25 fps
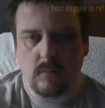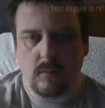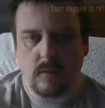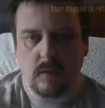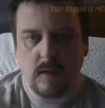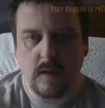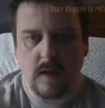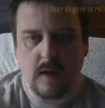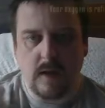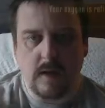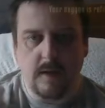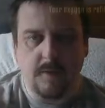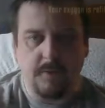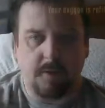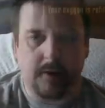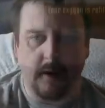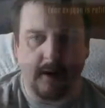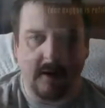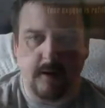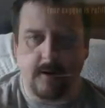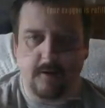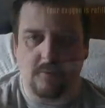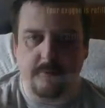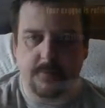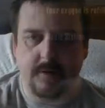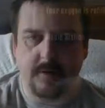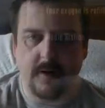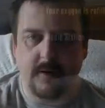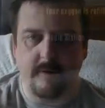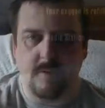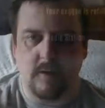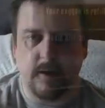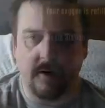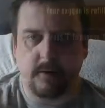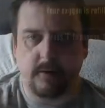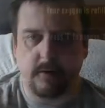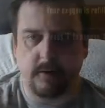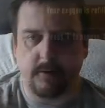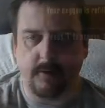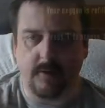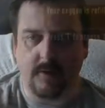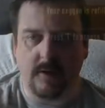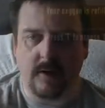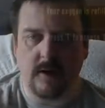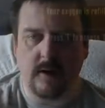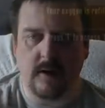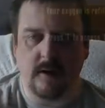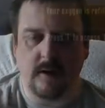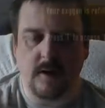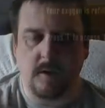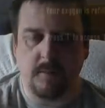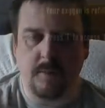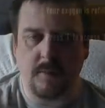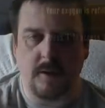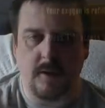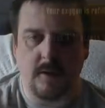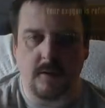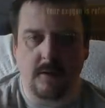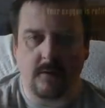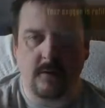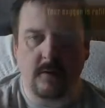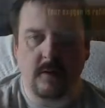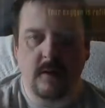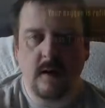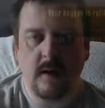And I've got a health generator, I've got cargo pods.